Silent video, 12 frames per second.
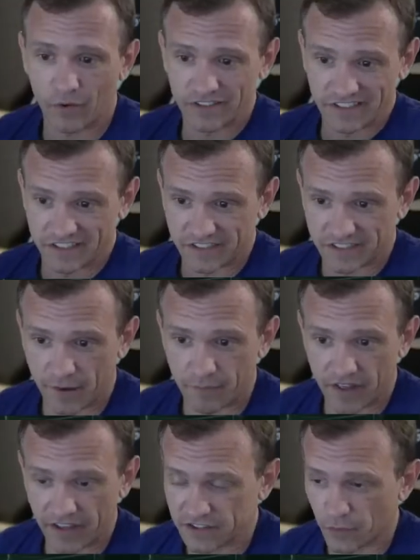listen to something.
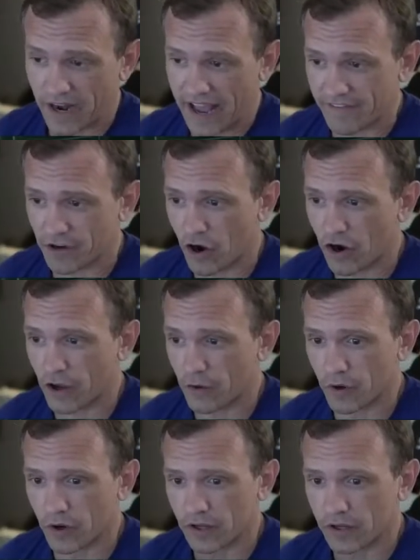So when I have an
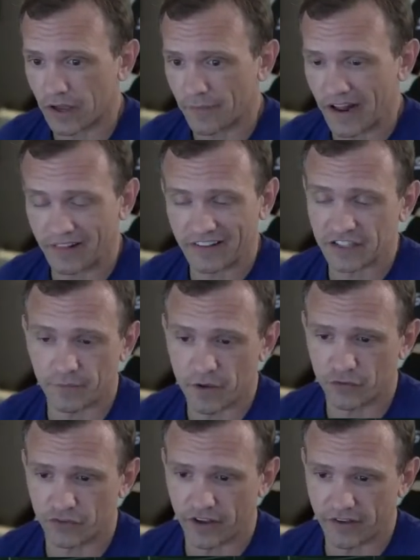audiobook, I mean, I listen to
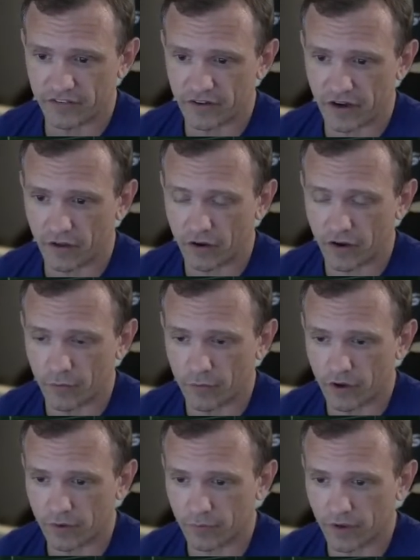music if it's not an audiobook,
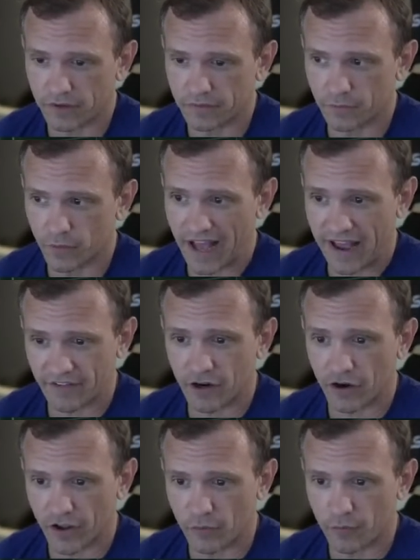but when I have an
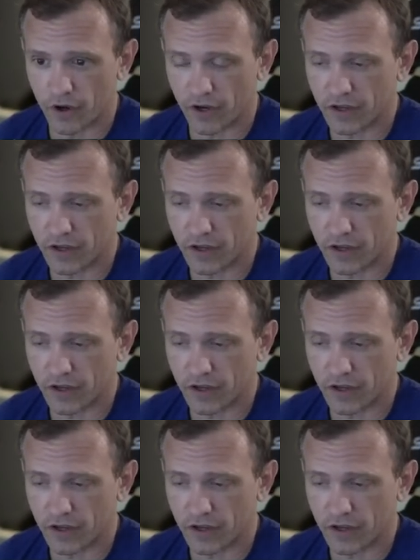audiobook,